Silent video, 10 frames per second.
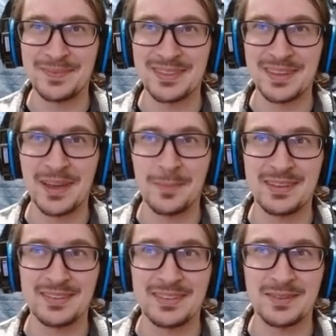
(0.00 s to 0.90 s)
The combat
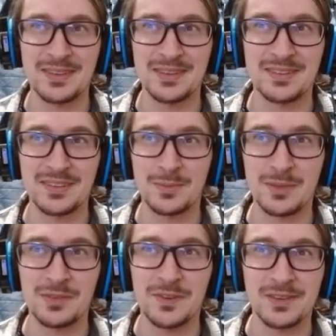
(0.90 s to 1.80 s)
sounds like it's going to be
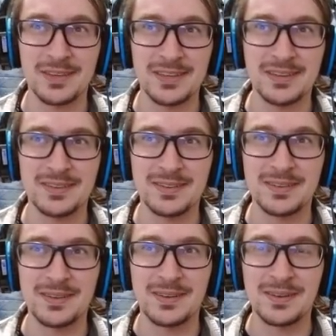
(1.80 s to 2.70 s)
funky.
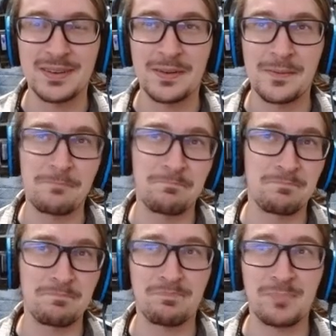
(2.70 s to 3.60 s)

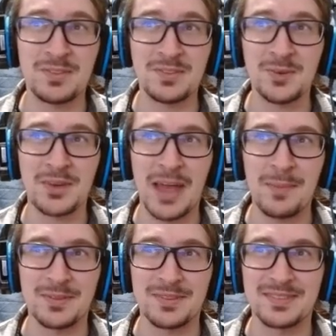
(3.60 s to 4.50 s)
Let's see what
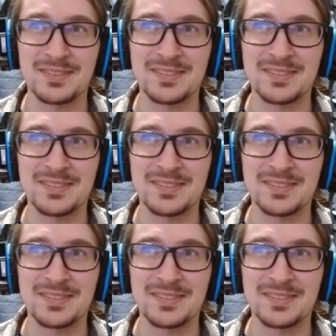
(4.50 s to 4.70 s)
happens.